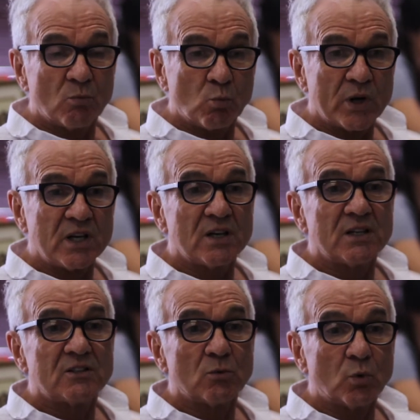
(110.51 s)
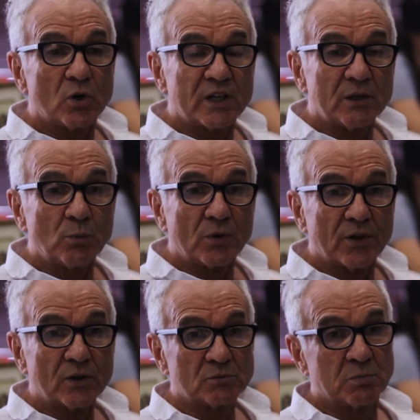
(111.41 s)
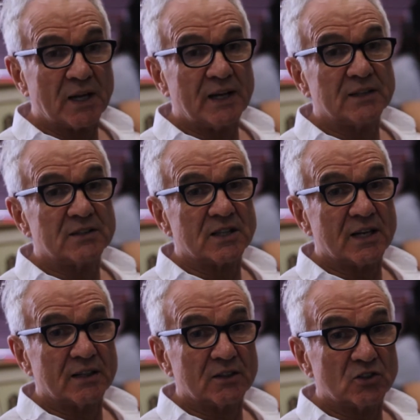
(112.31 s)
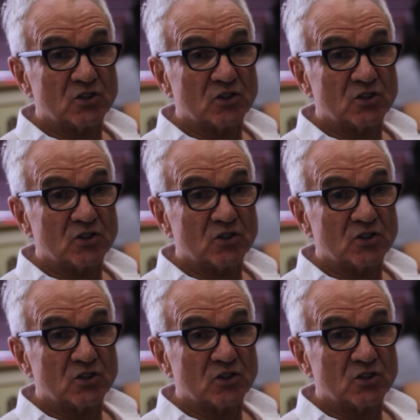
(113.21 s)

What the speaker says: we need to work in with those plans and